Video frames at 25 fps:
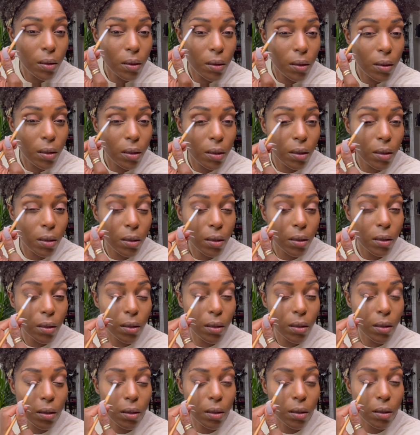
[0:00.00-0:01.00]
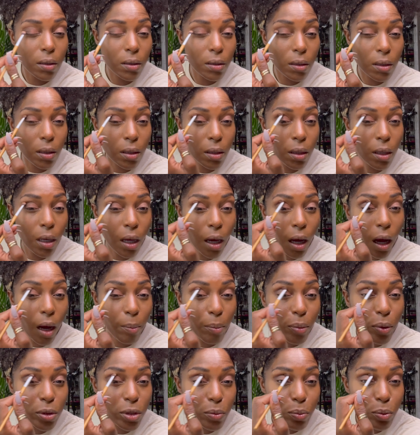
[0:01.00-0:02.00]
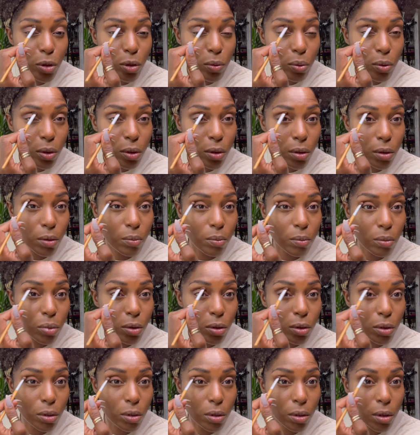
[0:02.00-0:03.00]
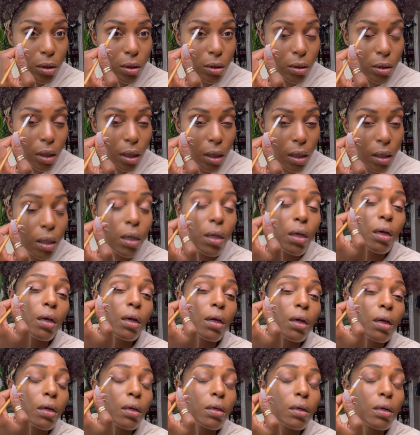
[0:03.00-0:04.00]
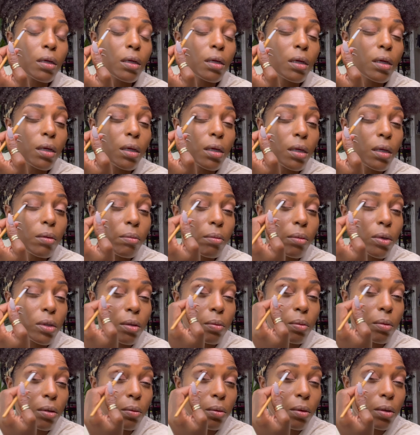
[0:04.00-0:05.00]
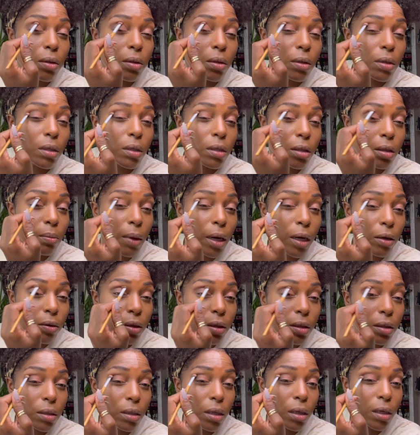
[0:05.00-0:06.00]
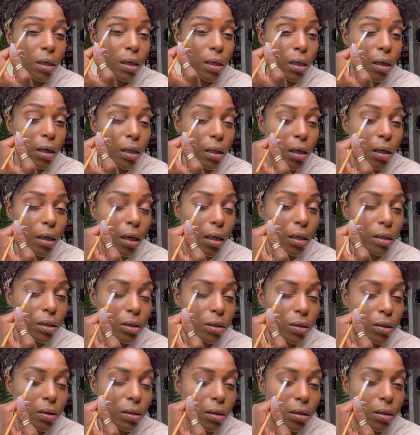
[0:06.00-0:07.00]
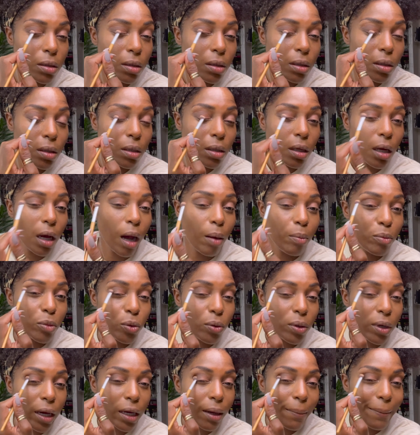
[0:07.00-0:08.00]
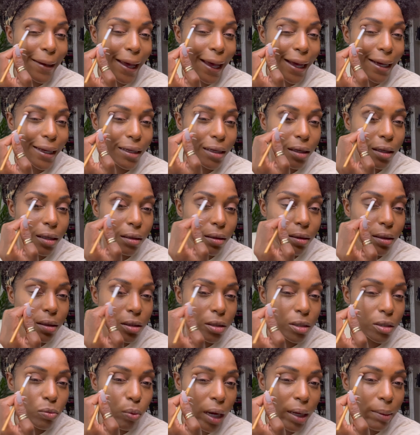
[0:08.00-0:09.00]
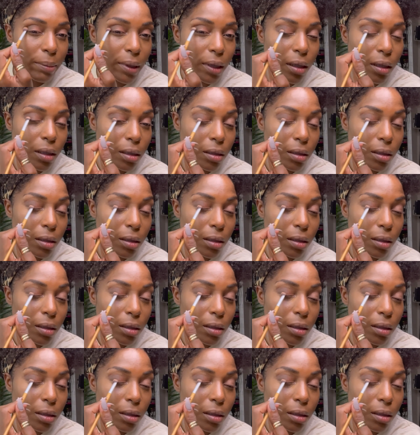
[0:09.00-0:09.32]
And then, you see, I push into that. Push into my crease. And then I'm doing like a packing, swiping.